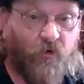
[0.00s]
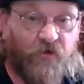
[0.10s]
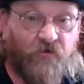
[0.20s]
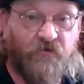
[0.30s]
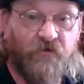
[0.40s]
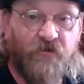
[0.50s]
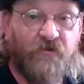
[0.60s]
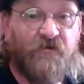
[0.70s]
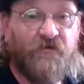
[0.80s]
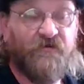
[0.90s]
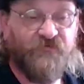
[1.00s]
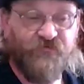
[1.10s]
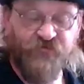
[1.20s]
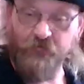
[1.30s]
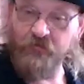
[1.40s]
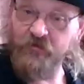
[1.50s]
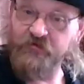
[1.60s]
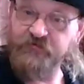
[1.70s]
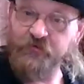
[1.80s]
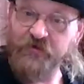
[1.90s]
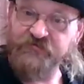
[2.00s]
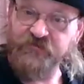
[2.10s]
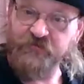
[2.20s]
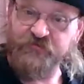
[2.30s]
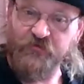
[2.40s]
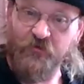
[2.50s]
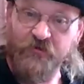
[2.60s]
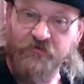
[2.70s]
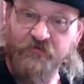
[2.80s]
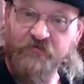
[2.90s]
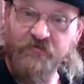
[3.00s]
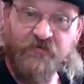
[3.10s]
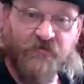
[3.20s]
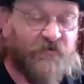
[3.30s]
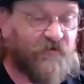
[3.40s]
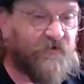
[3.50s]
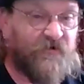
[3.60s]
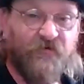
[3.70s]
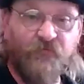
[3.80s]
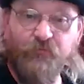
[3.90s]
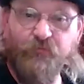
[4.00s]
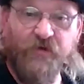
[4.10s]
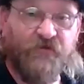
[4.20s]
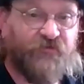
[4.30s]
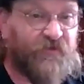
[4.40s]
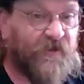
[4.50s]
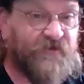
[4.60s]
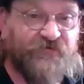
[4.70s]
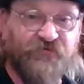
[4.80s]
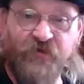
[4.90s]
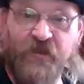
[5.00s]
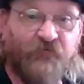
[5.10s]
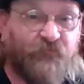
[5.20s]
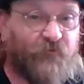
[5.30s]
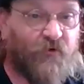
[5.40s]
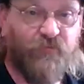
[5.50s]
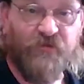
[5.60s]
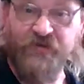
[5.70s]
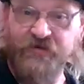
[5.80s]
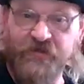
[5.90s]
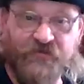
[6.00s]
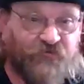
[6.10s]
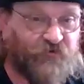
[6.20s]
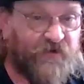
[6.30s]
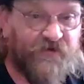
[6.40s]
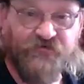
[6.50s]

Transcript: oil, similar to Rick Simpson oil. But that's not full plant extract.